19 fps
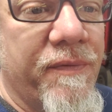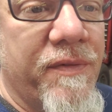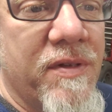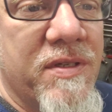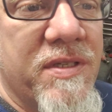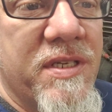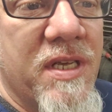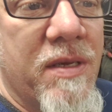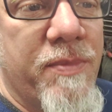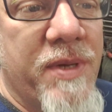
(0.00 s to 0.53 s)
You
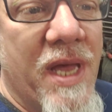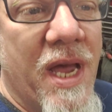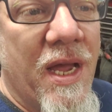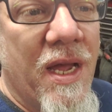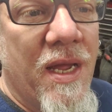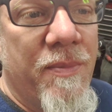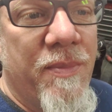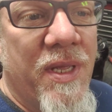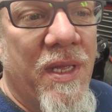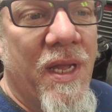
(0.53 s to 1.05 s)
see
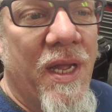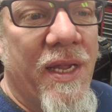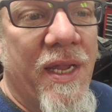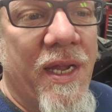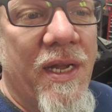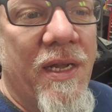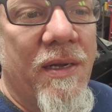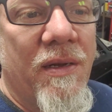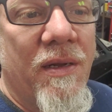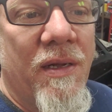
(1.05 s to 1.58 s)
behind me, I
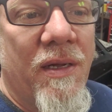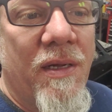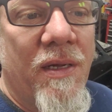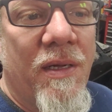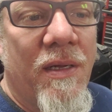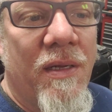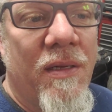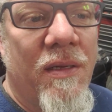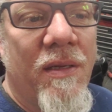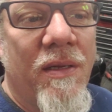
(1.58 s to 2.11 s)

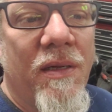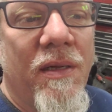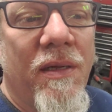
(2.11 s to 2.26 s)
got